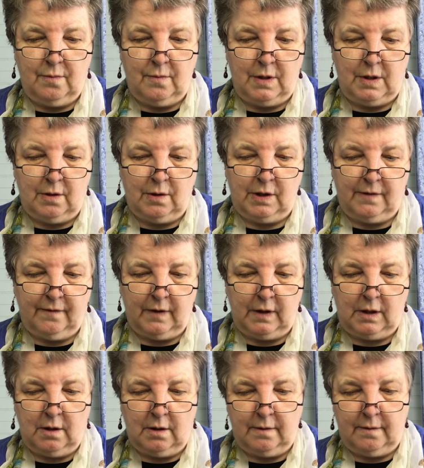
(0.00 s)
what else have I
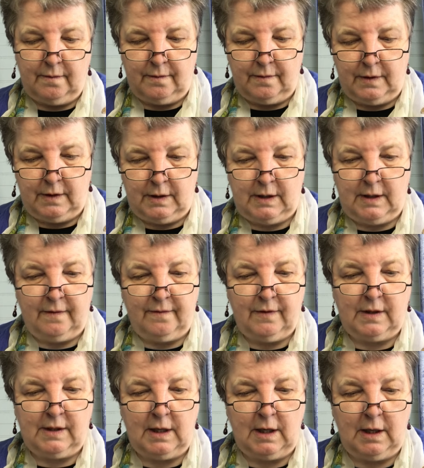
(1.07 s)
got? Let's see if
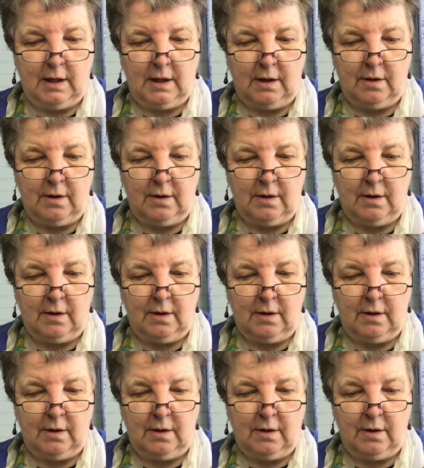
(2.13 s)
there's anything